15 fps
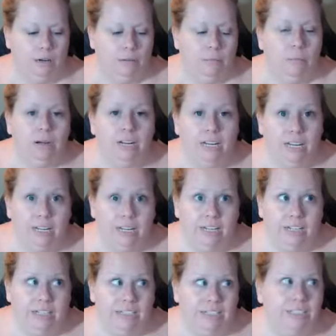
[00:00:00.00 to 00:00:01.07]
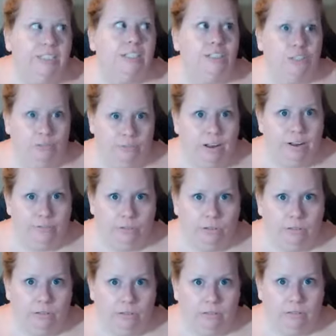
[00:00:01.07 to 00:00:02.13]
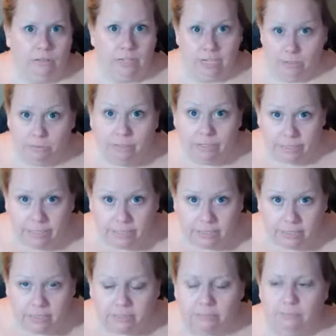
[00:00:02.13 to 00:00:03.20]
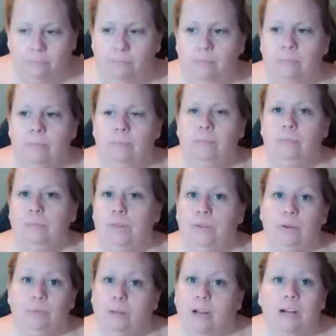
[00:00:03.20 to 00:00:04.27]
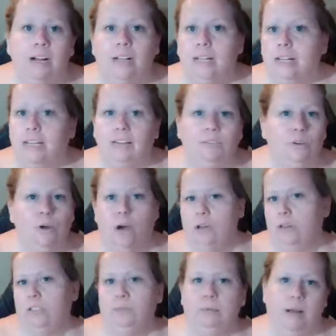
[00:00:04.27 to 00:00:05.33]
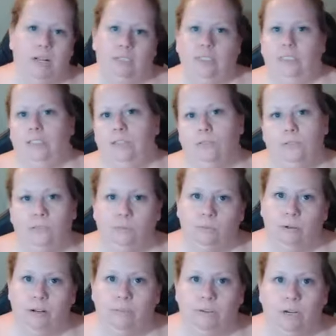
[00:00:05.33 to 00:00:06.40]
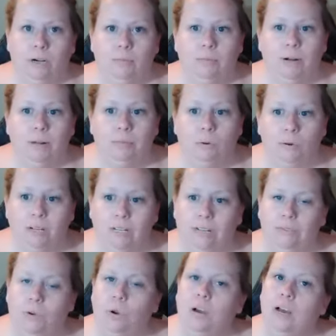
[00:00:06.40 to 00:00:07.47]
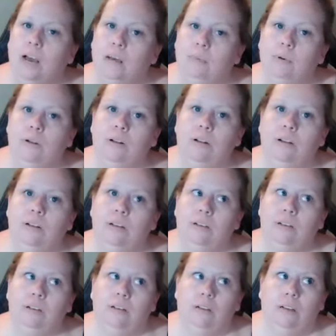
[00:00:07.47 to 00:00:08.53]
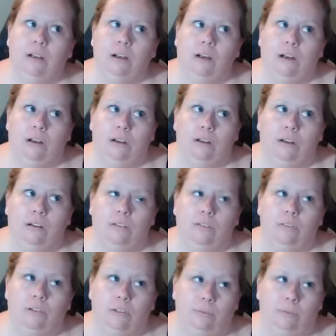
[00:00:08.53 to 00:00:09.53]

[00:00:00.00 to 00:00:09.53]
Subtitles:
money is survival. Like, it really is. So I'm not going to like give you all those platitudes, whatever, but I'm going to give you a couple of